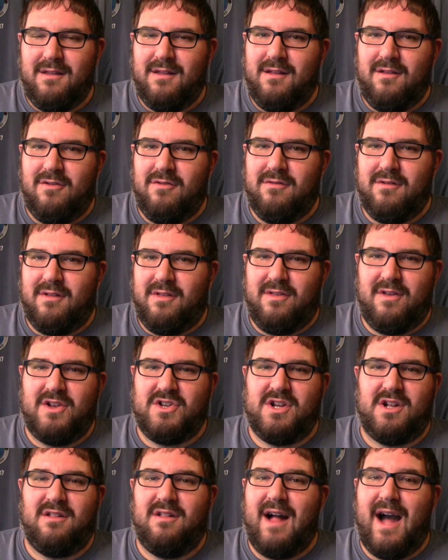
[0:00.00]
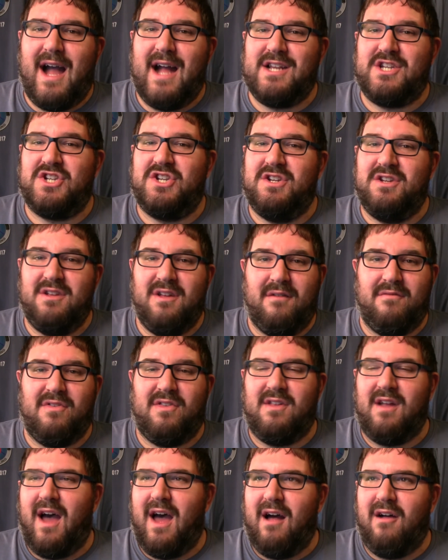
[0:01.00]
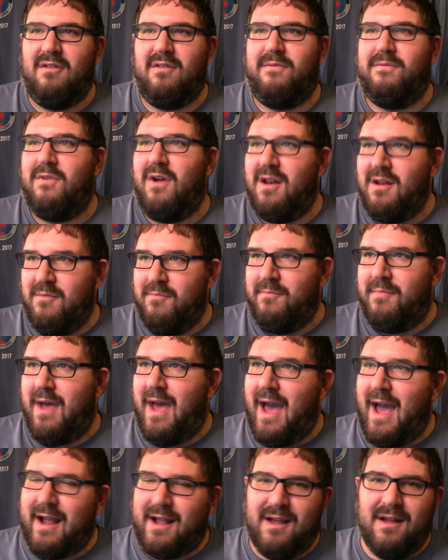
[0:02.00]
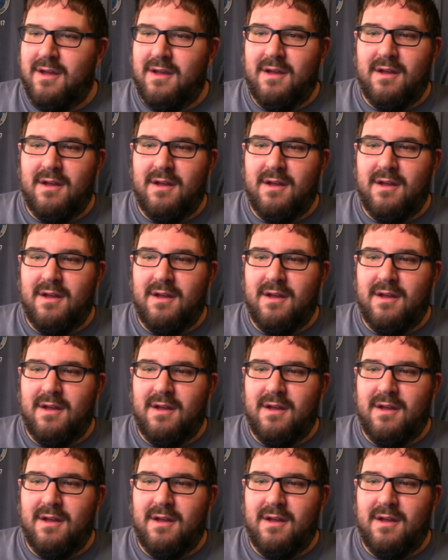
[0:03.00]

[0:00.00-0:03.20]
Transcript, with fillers: you know, such a clash of styles, front and back.